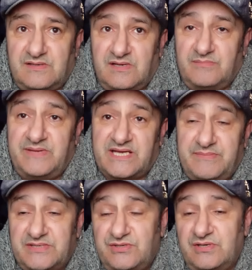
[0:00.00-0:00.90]

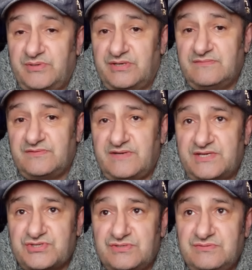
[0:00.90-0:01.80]
Magomed Kurbanov, the
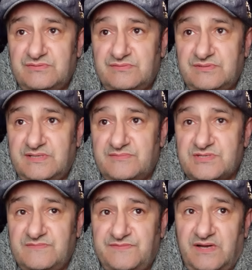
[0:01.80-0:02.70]
Russian. That was
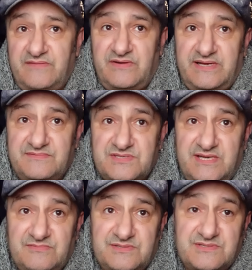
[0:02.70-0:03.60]
in five rounds.
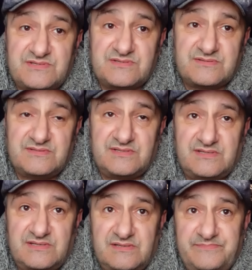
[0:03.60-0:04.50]
That was
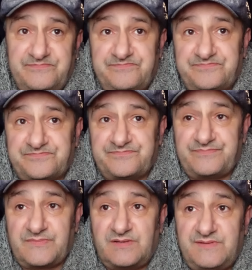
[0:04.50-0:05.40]

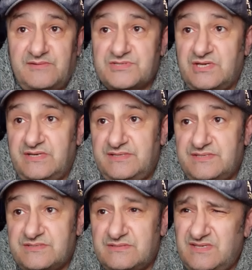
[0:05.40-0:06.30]
earlier
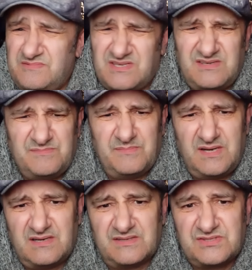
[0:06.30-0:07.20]
this, I think it was only
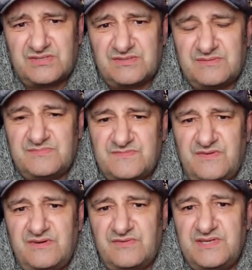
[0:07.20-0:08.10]
March. It was
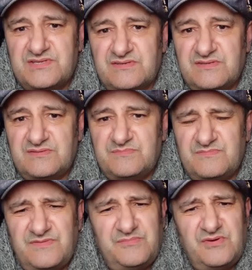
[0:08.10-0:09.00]
very recent,
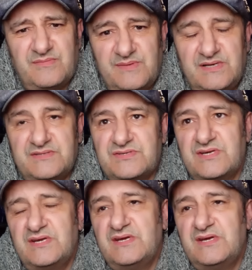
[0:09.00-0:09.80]
February or March.